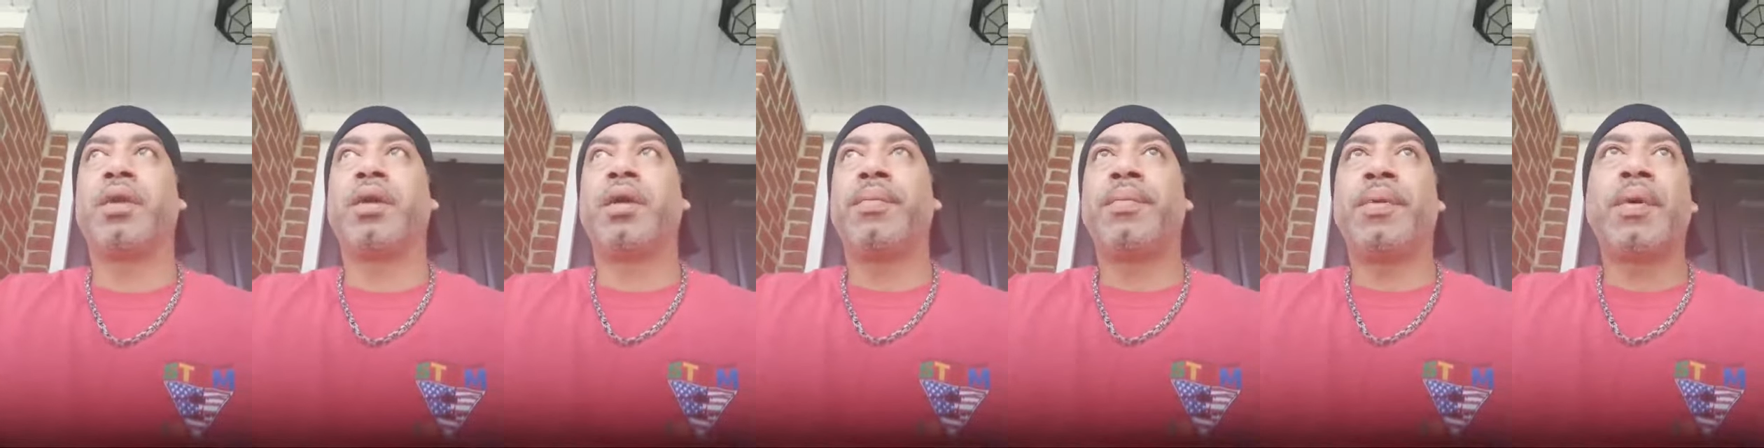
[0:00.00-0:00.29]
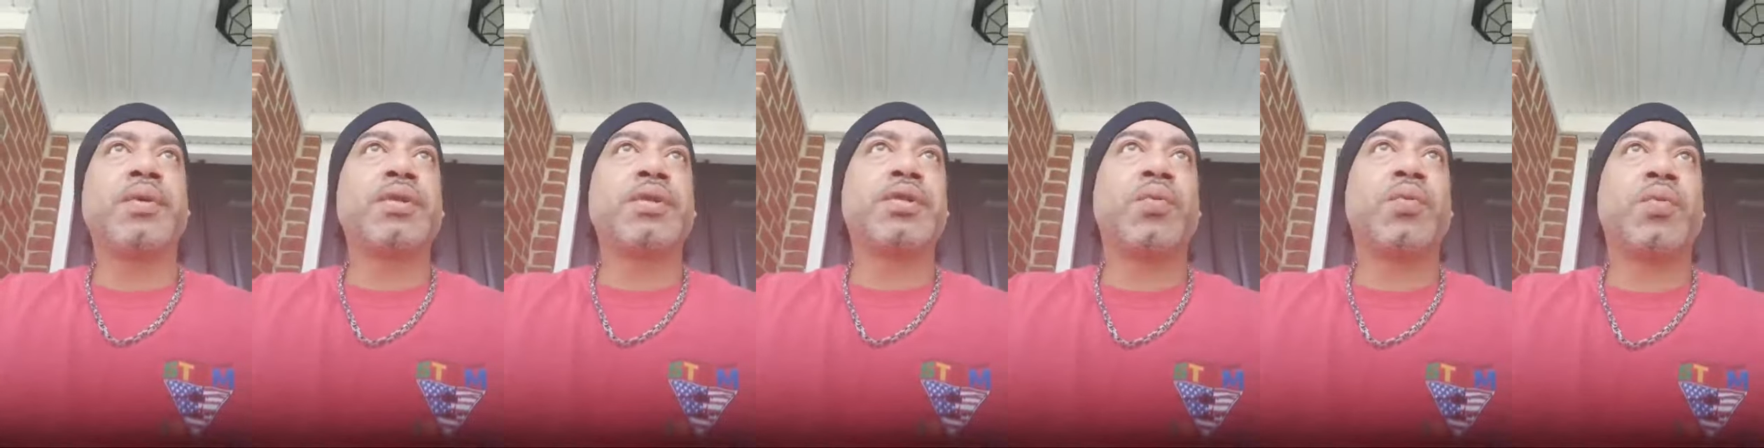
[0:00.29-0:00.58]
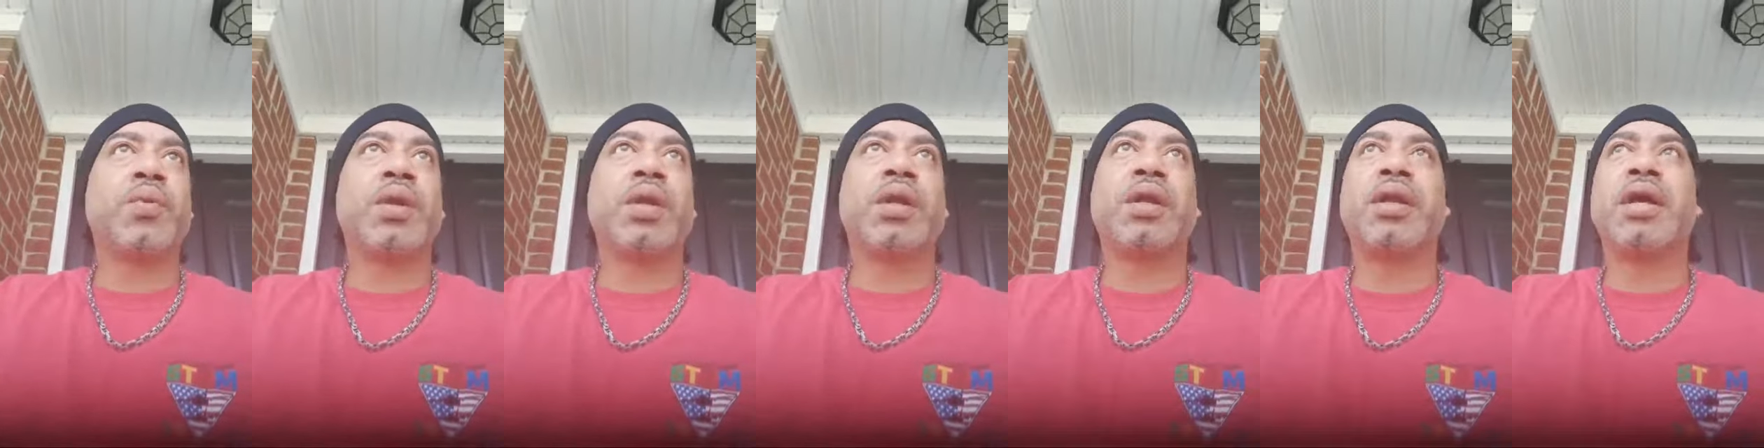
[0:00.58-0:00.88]
But what you're
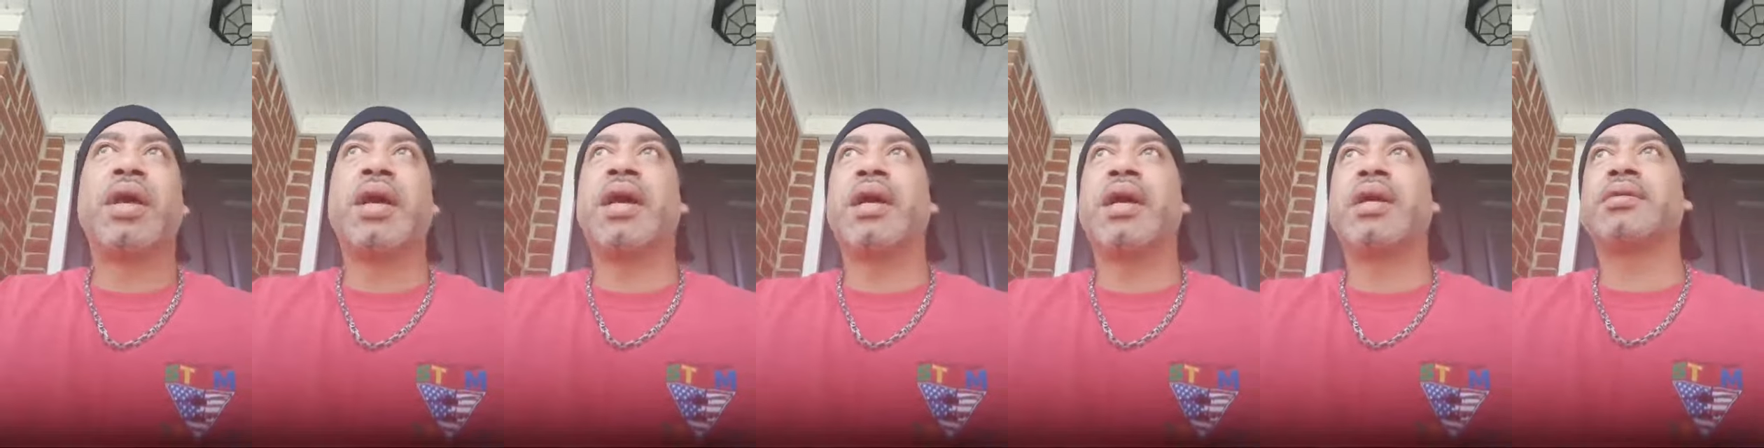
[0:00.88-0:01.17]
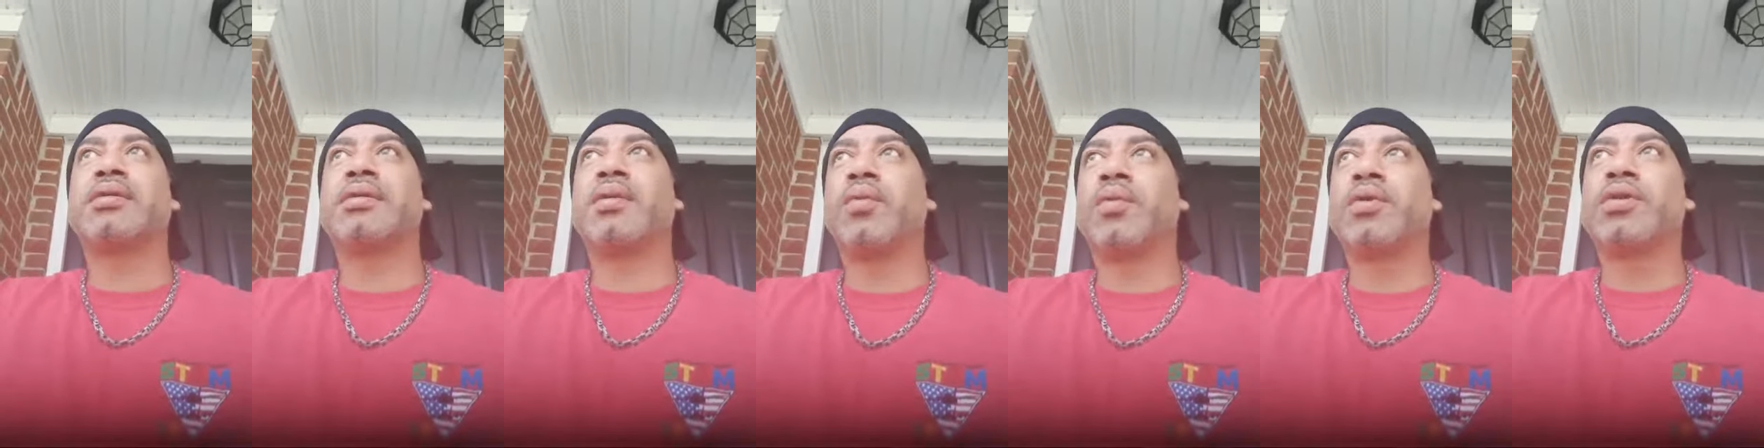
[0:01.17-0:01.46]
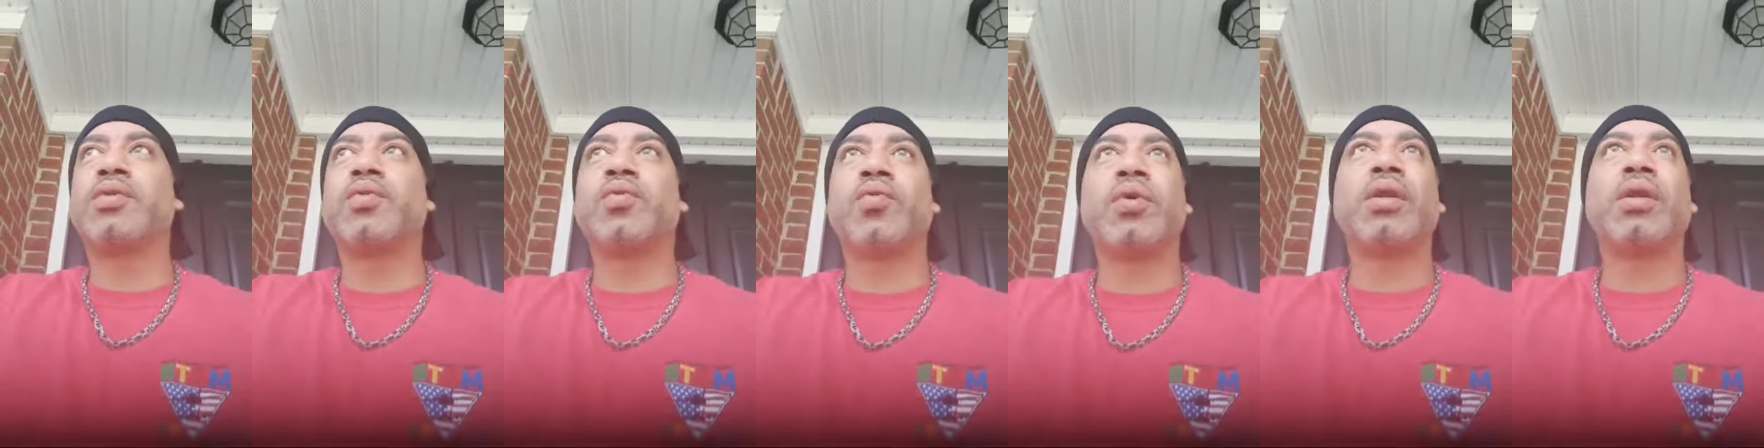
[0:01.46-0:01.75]

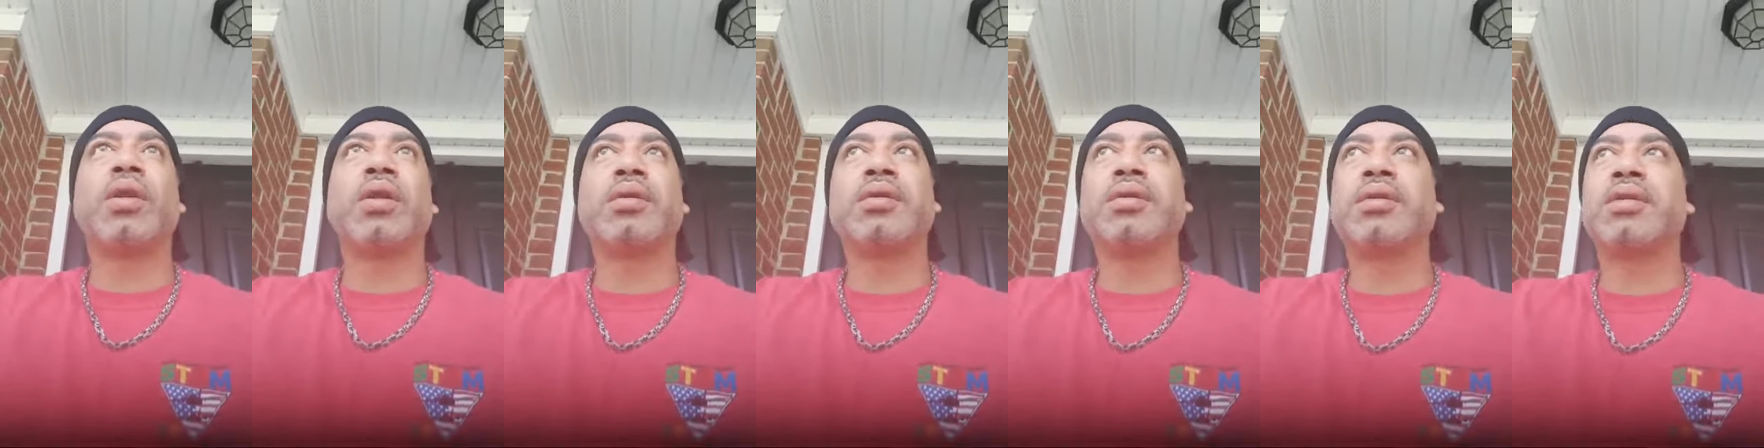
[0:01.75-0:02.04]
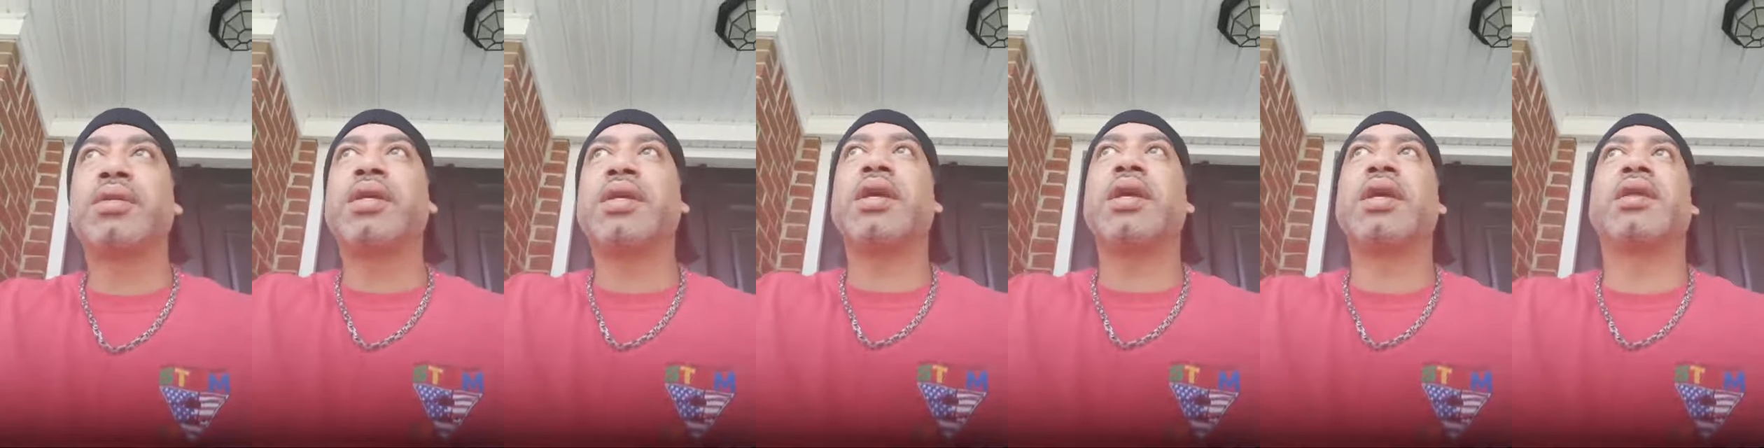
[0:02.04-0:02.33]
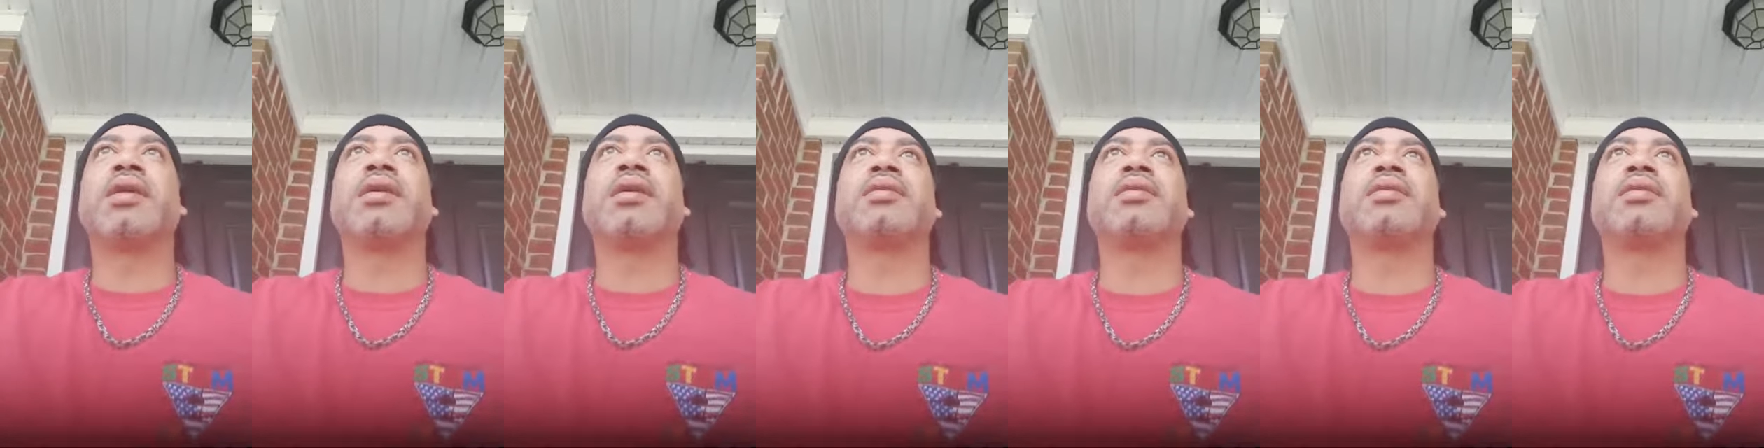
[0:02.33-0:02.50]
really seeing